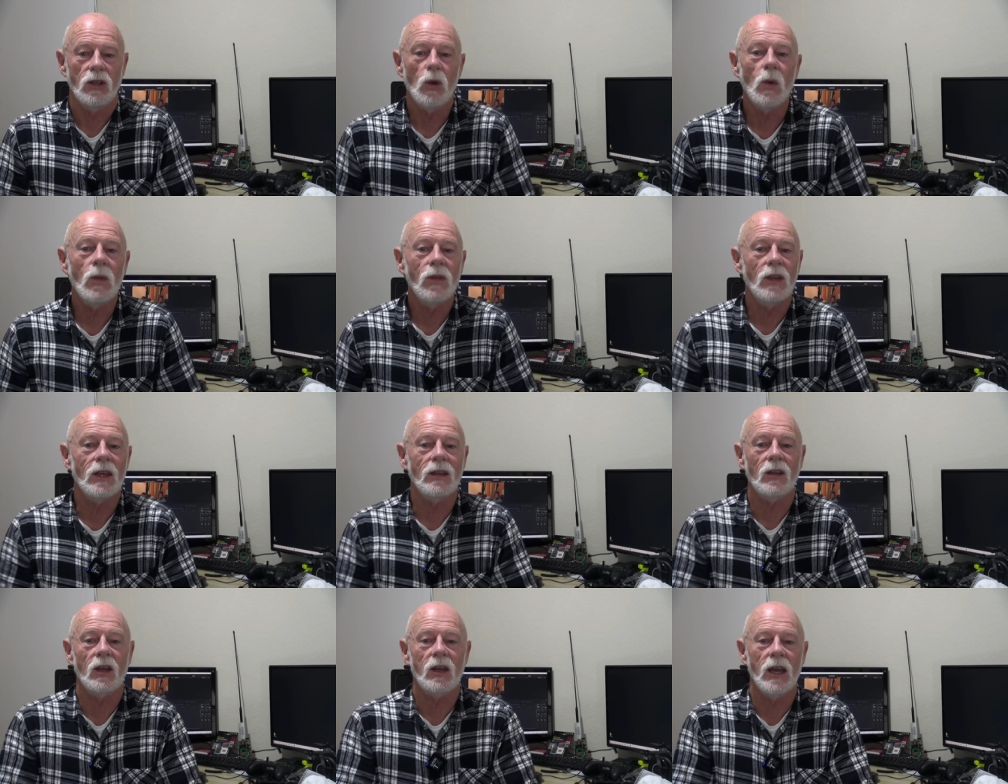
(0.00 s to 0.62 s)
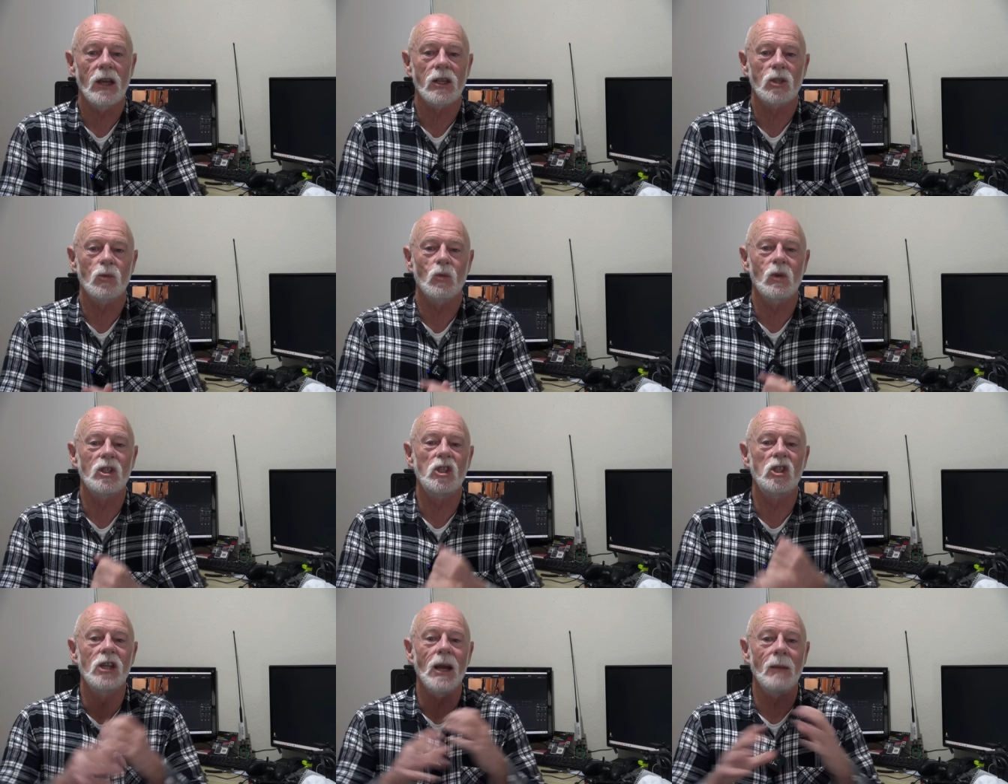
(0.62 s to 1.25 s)
you'd think the council
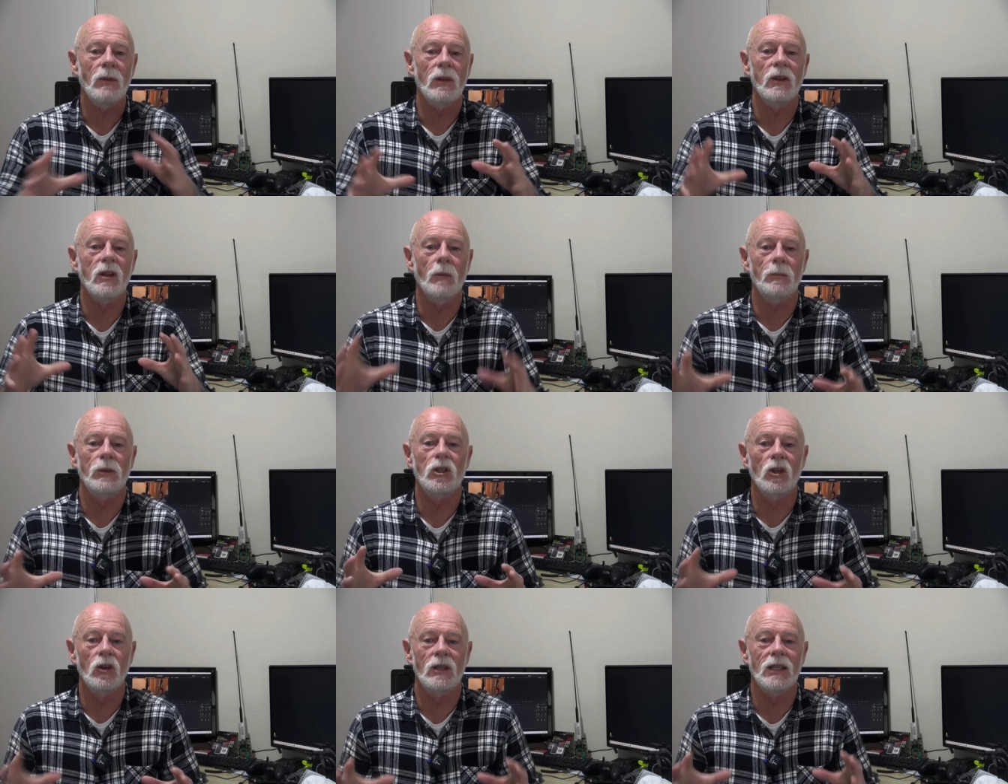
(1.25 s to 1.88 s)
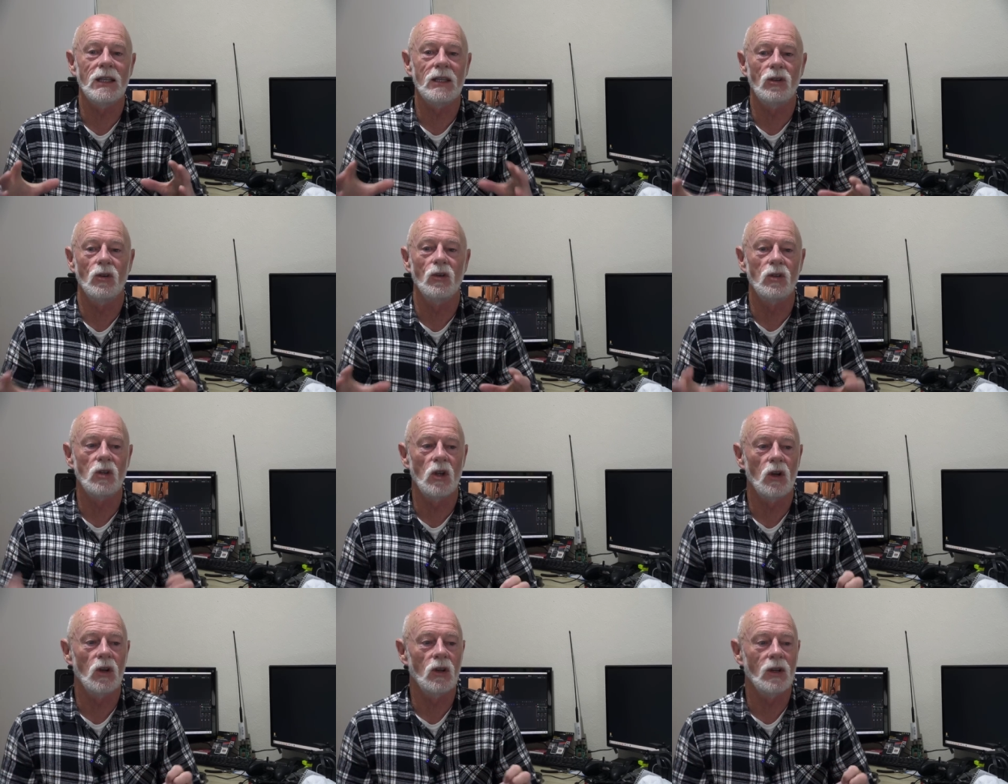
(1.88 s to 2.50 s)
would jump at the opportunity to
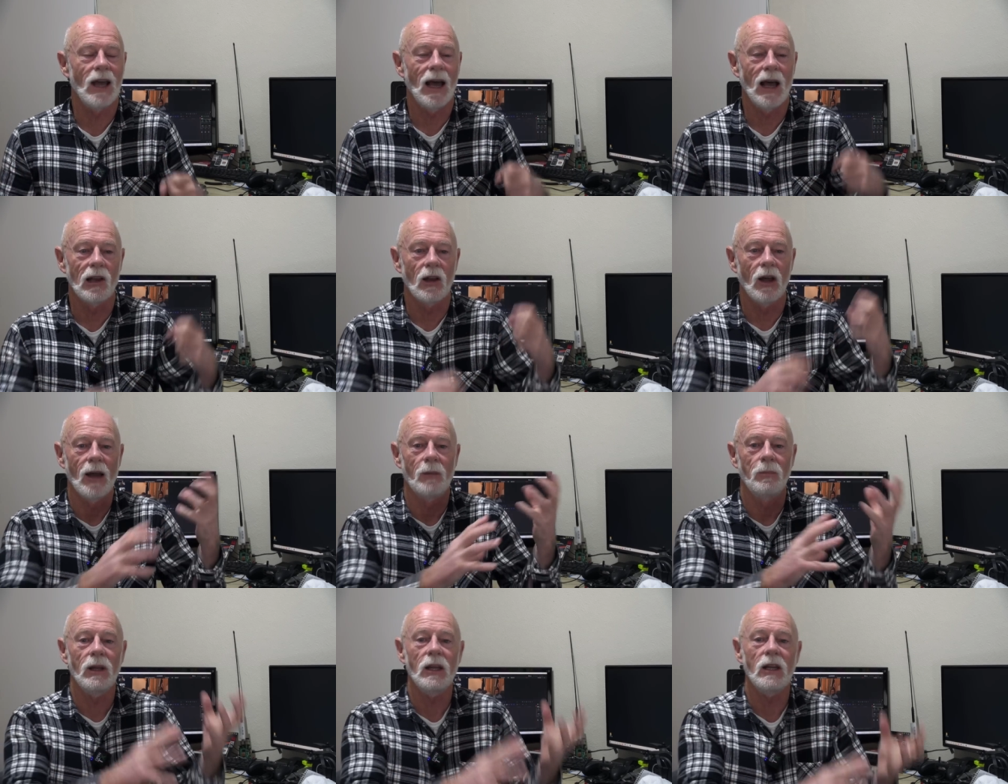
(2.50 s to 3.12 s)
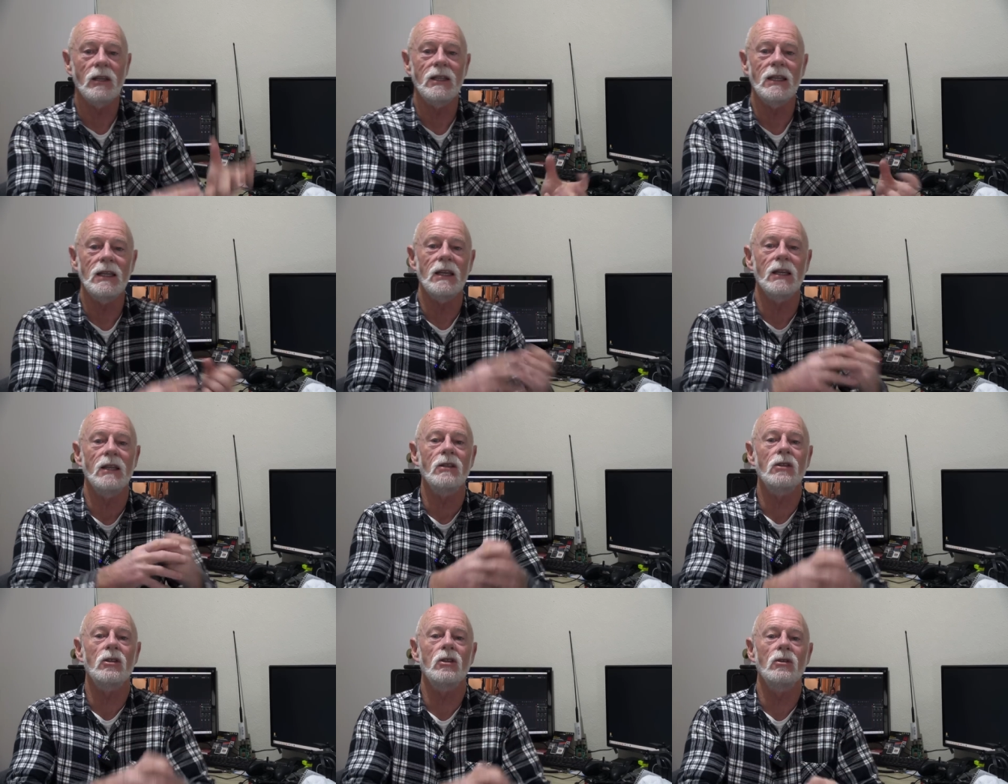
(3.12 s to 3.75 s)
turn a liability
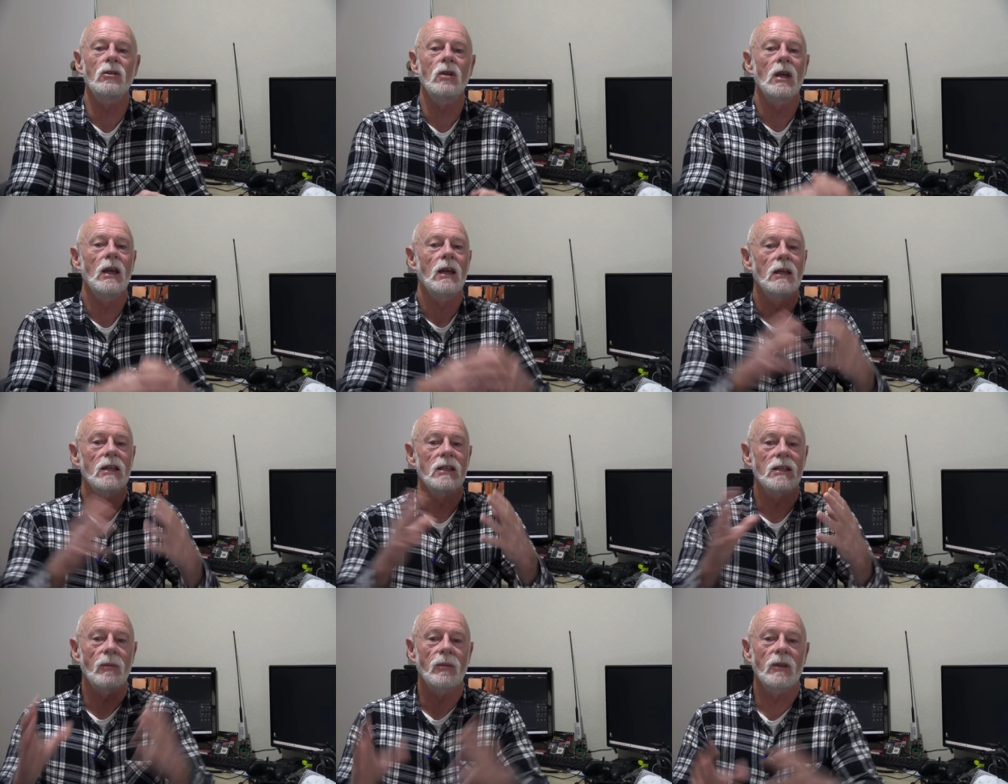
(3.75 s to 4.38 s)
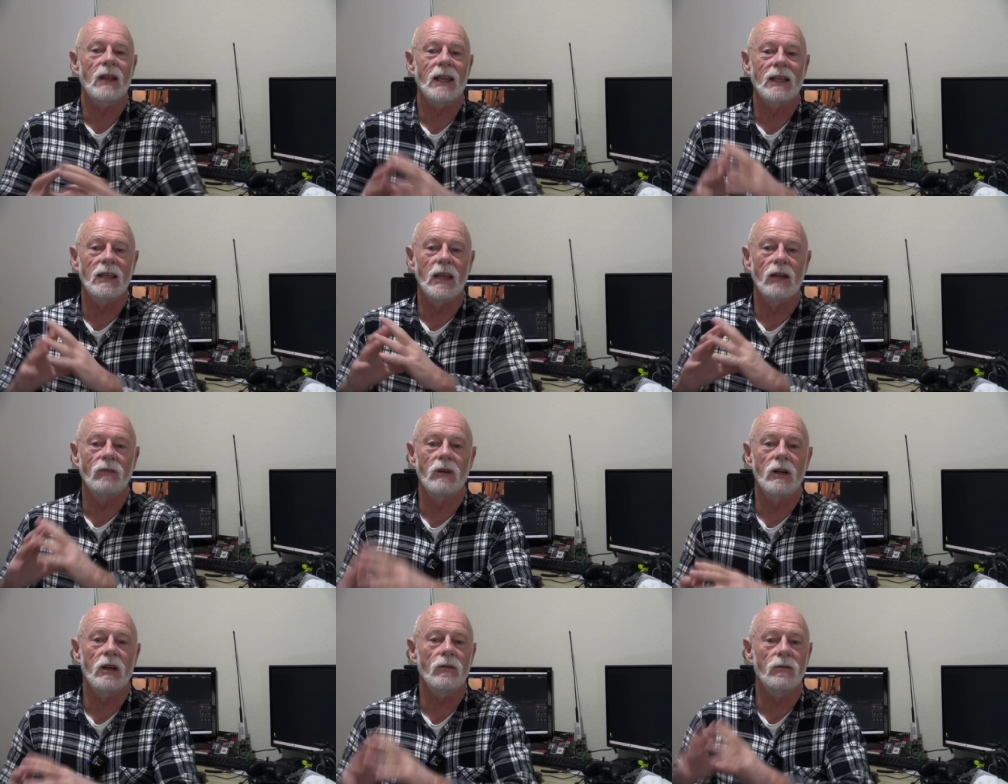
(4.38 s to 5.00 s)
into something they can
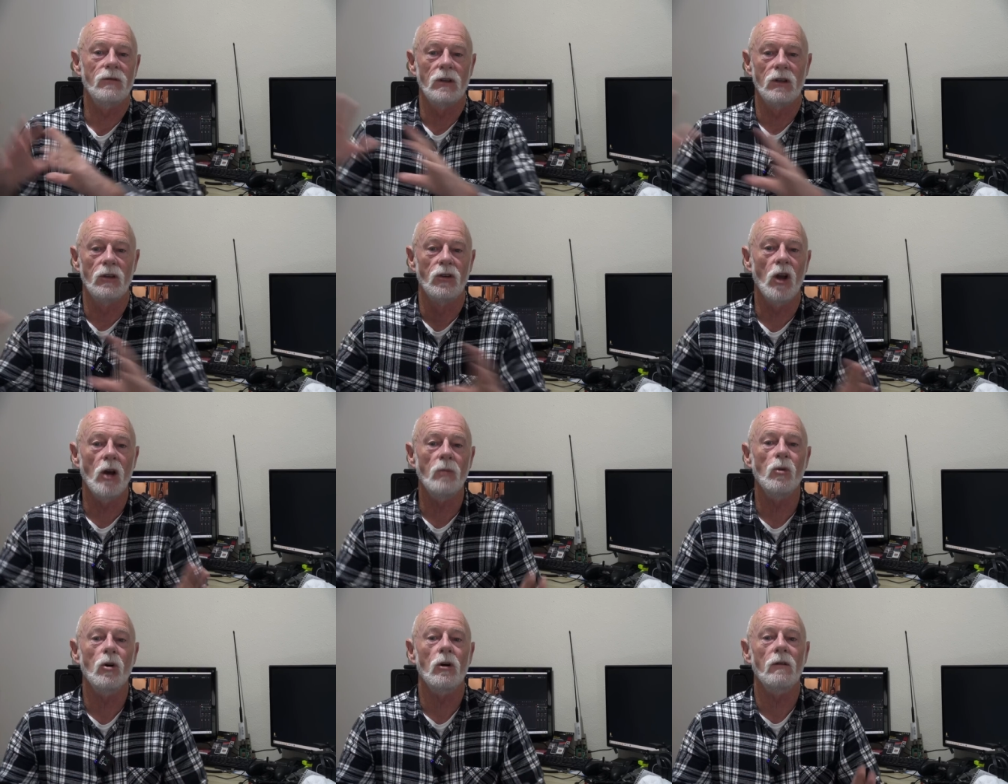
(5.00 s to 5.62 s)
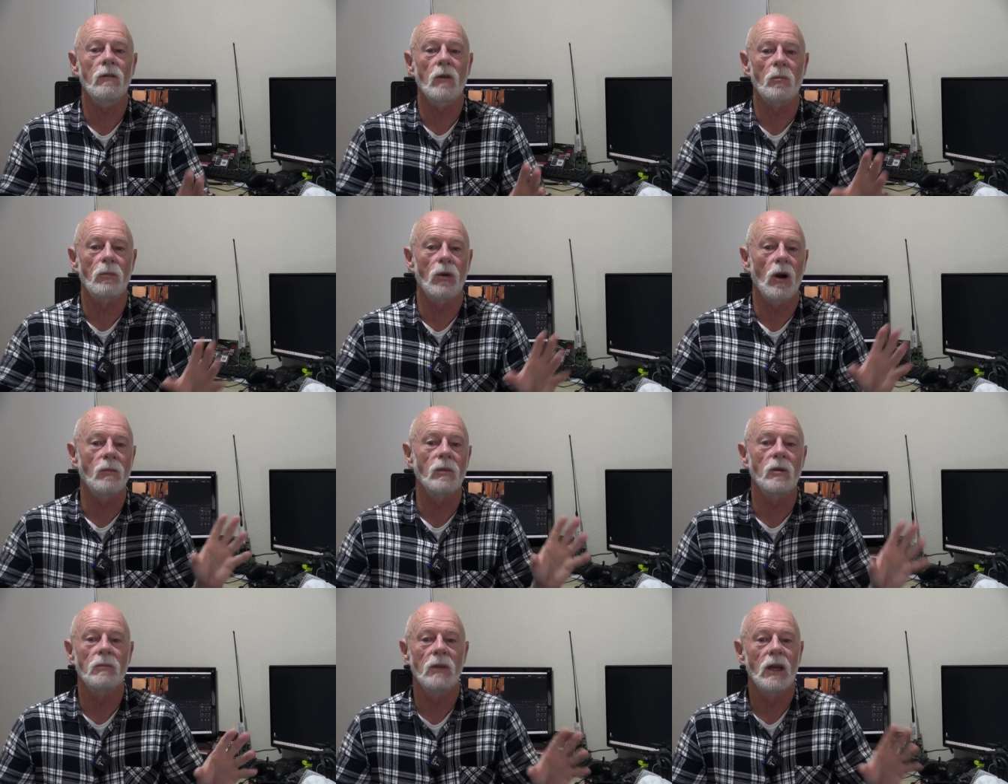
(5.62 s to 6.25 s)
get rid of, no more of a
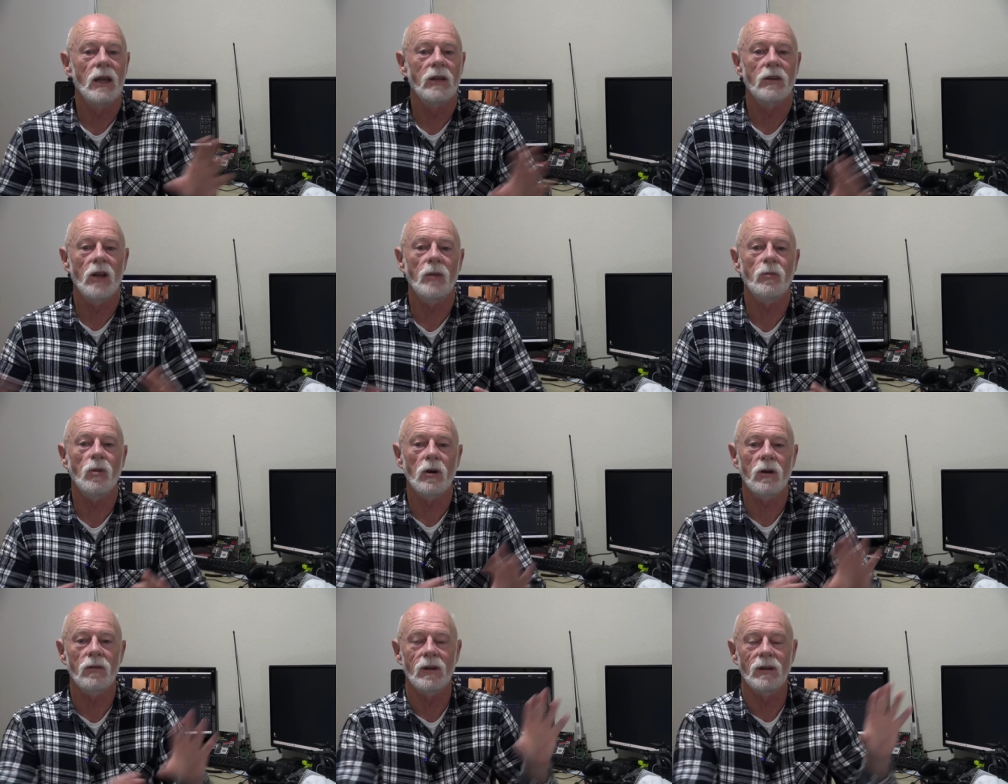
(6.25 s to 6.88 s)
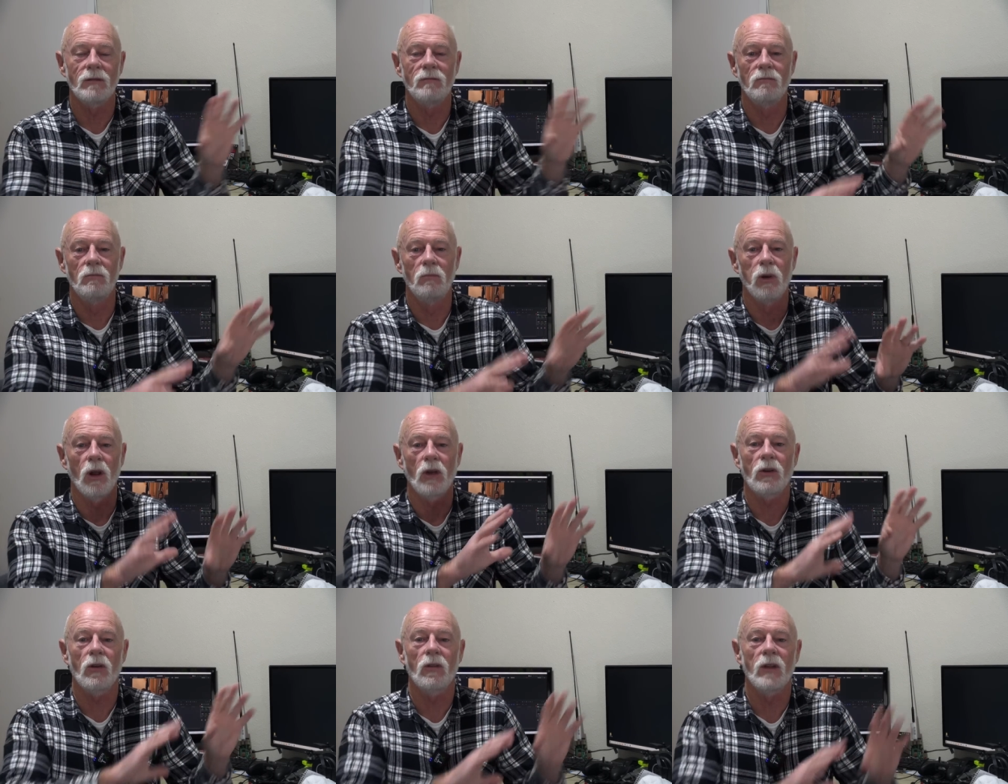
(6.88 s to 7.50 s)
problem, no more of a
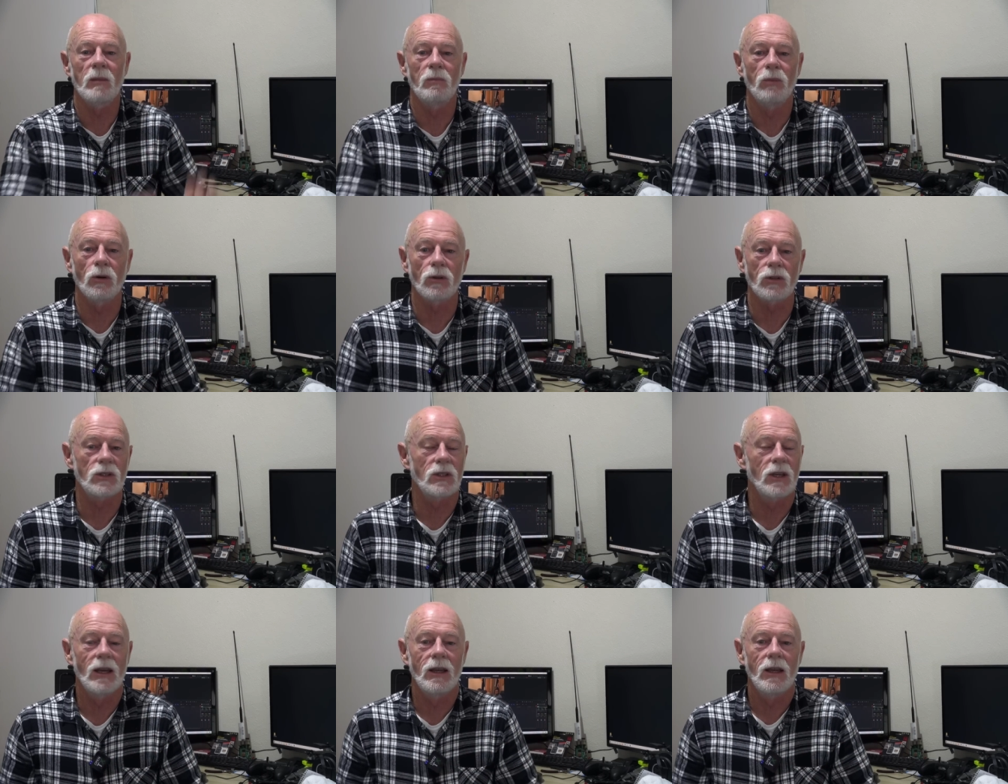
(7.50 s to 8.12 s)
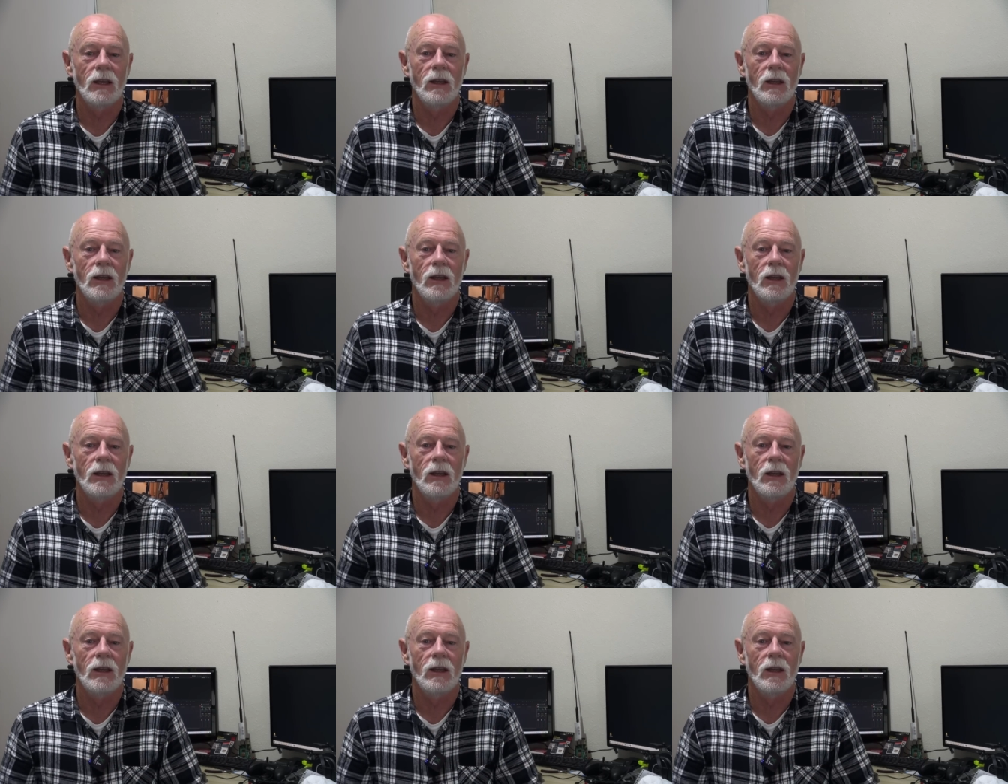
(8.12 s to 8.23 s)
blot on their books.